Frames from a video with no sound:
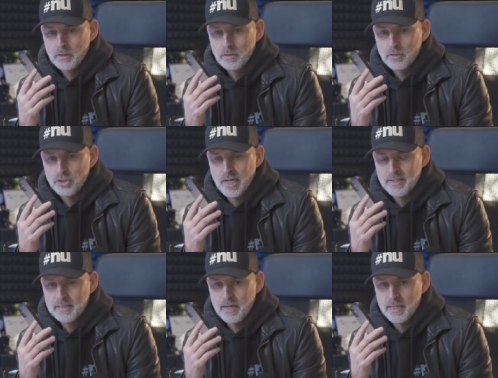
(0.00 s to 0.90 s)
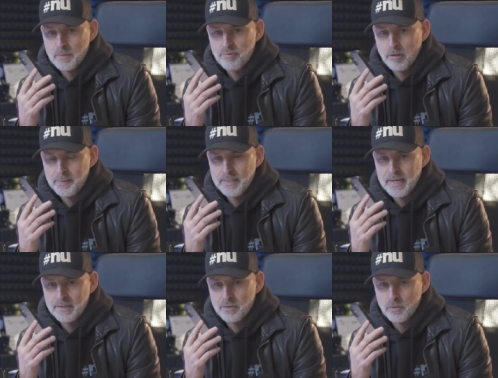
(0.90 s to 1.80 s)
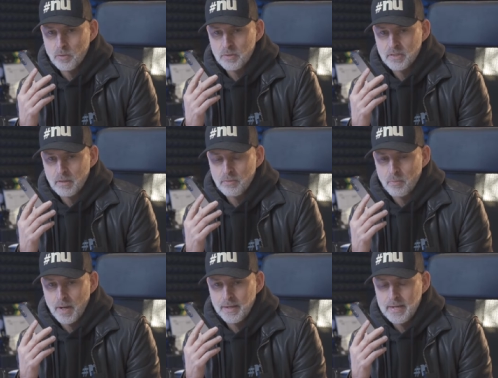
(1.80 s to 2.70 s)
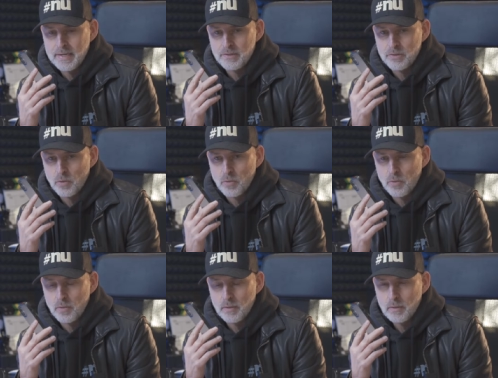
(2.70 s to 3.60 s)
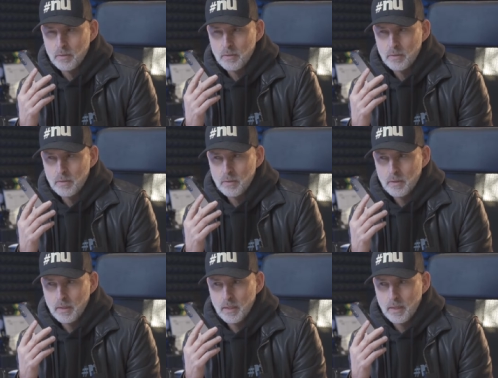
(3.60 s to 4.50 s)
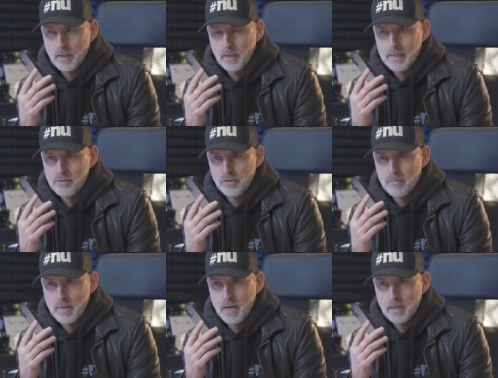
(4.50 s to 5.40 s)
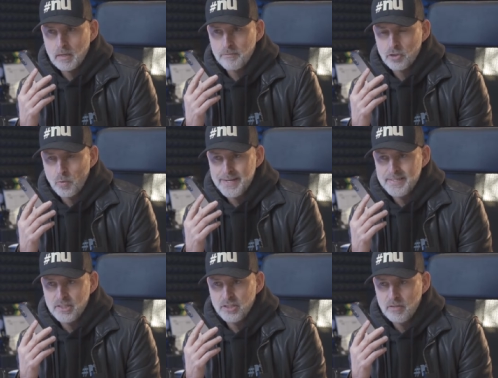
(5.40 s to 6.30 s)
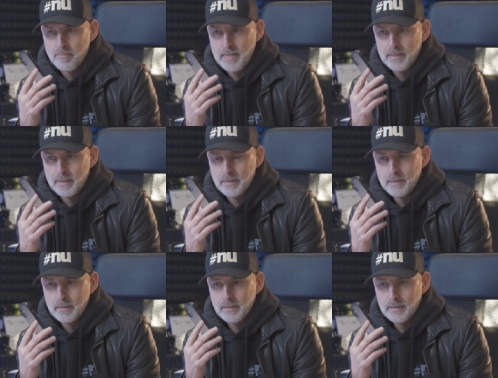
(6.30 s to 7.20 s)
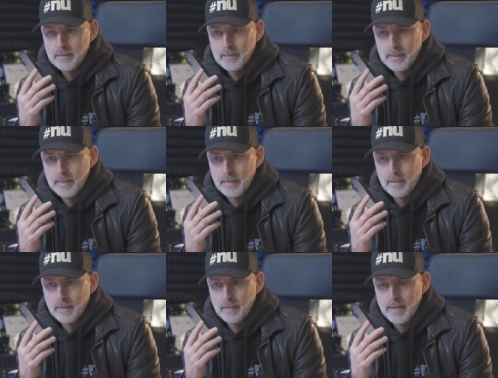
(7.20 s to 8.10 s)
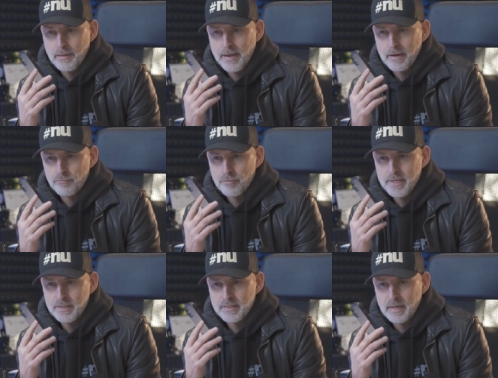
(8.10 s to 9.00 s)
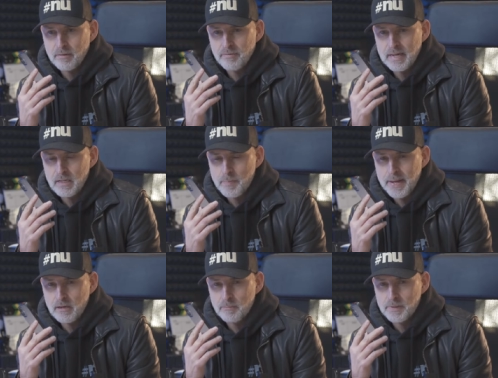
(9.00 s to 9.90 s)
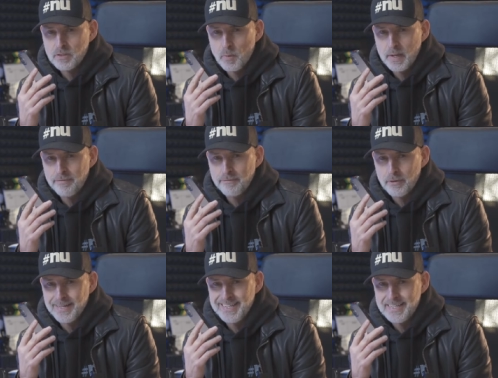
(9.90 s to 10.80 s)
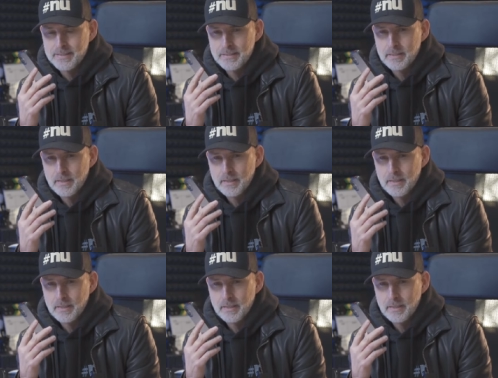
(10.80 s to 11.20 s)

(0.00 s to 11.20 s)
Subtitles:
Just like the property next door. So the one next door is on the market for 22 million, and that resale value pound per square foot is